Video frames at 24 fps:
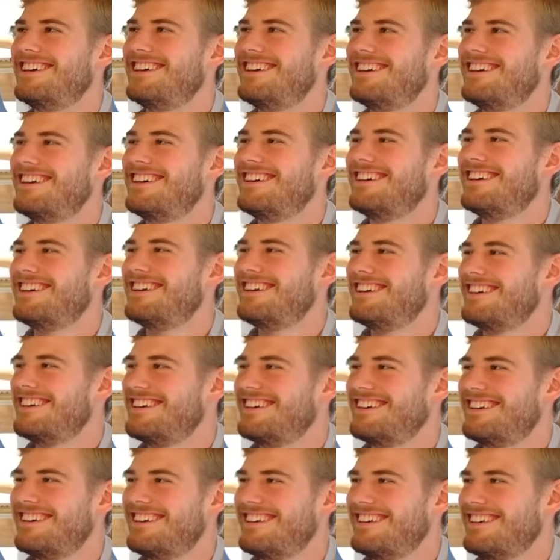
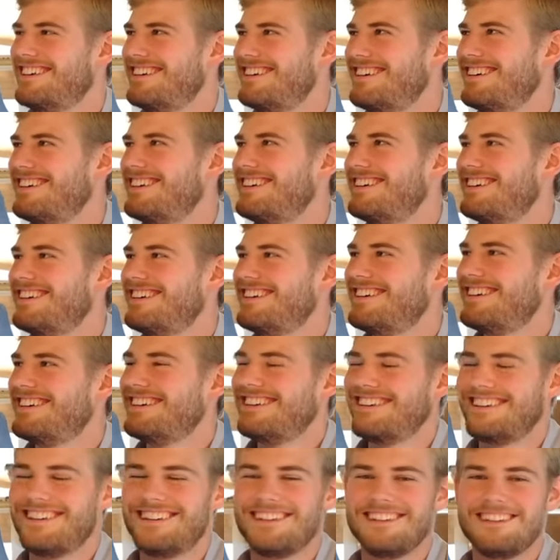
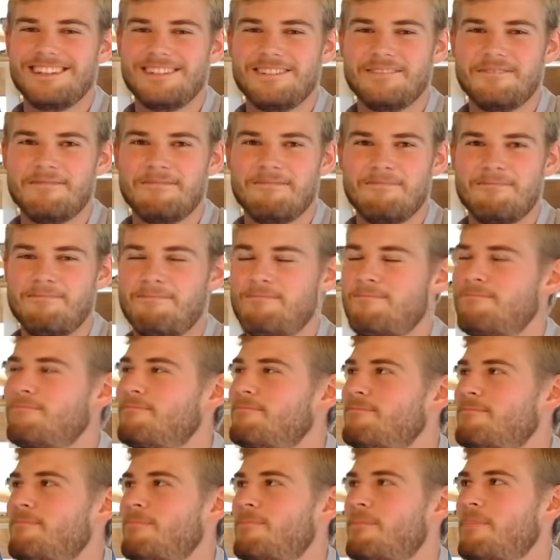
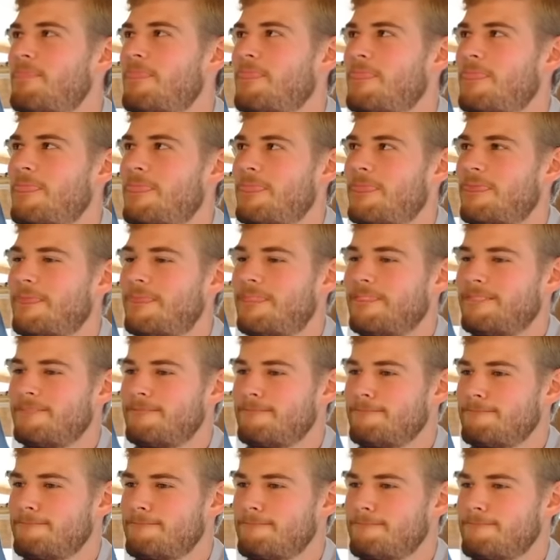
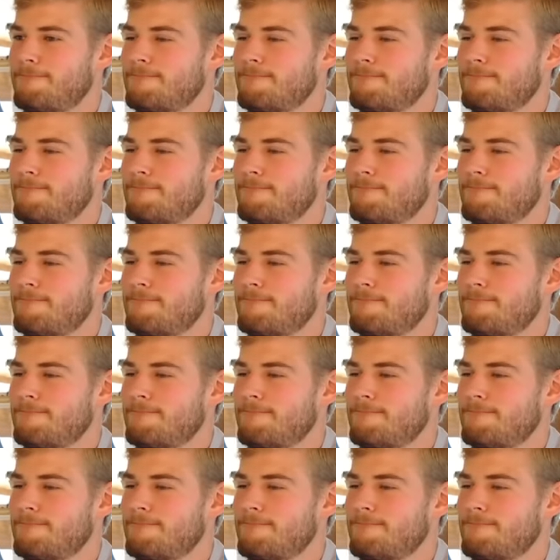This person isn't speaking.